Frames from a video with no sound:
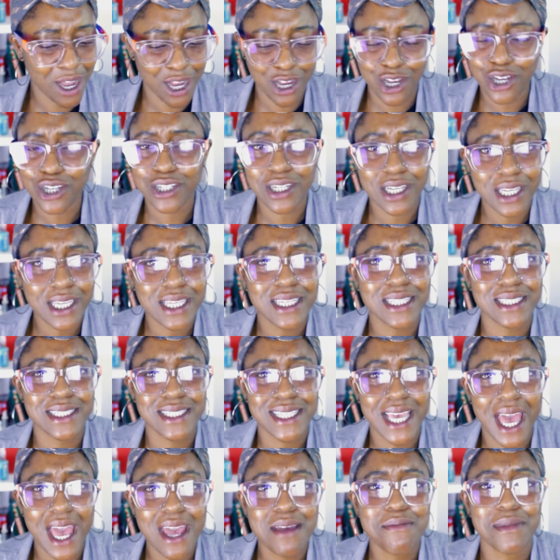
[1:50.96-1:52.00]
couldn't
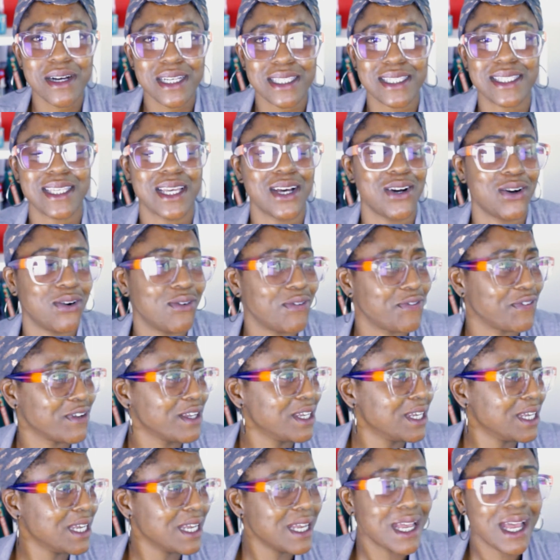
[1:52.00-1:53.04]
contain myself.
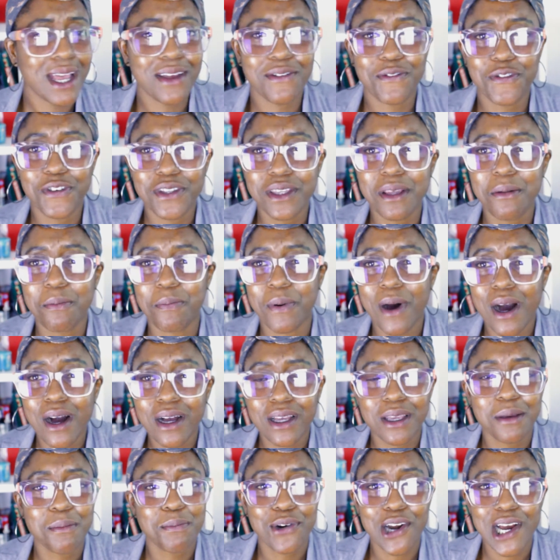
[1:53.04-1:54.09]
And for the
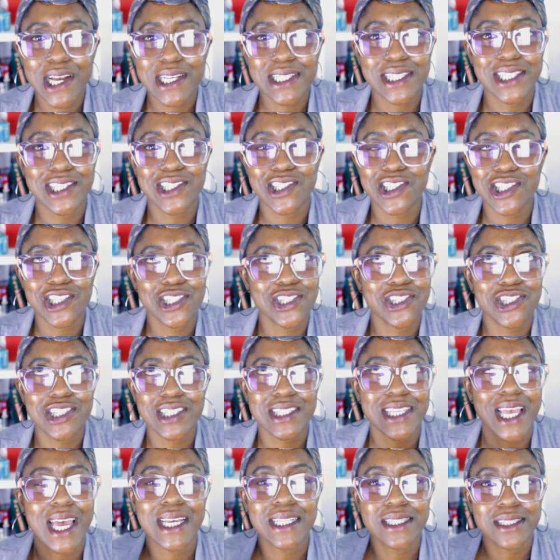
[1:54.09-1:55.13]
bargain prices, you just
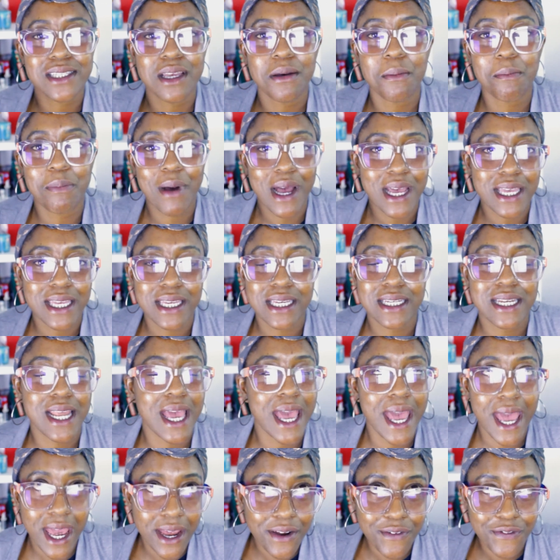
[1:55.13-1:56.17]
end up
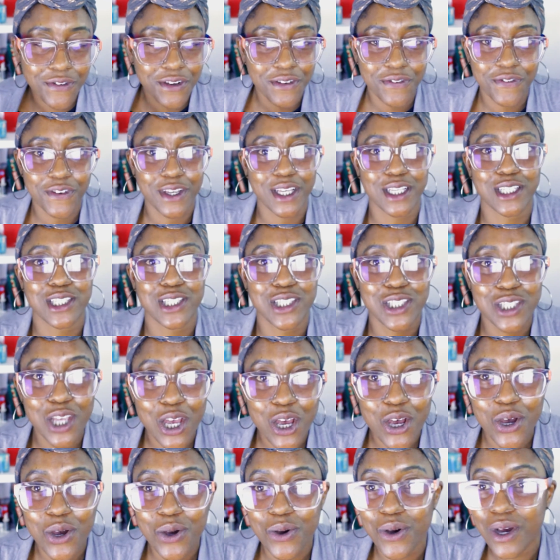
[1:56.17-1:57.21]
buying everything.
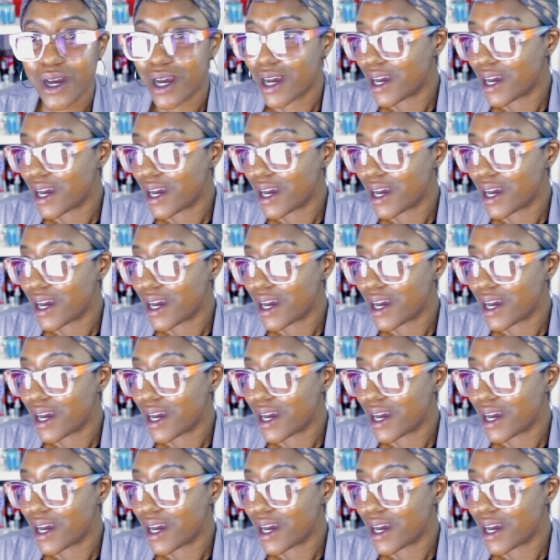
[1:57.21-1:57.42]
So,